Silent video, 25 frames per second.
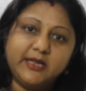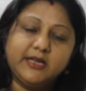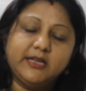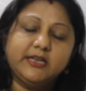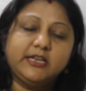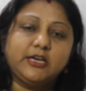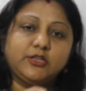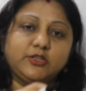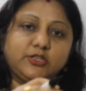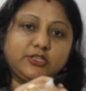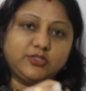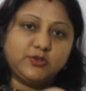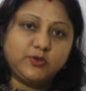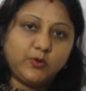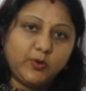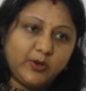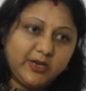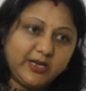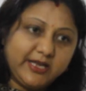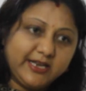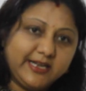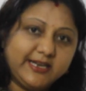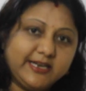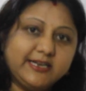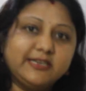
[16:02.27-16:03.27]
Now the
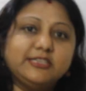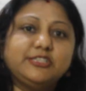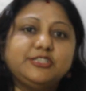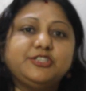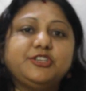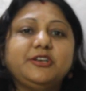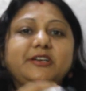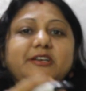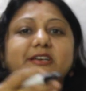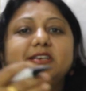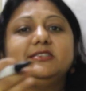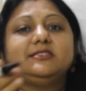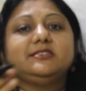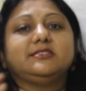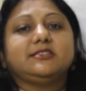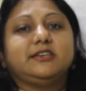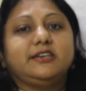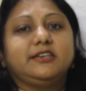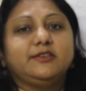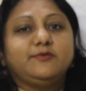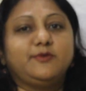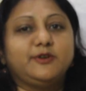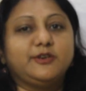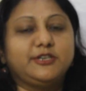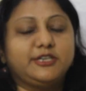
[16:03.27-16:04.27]
solar energy is
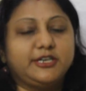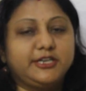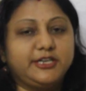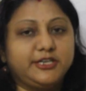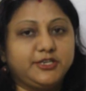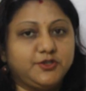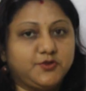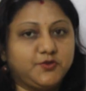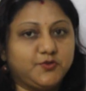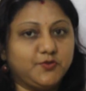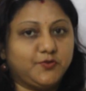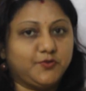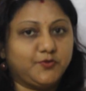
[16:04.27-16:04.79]
converted into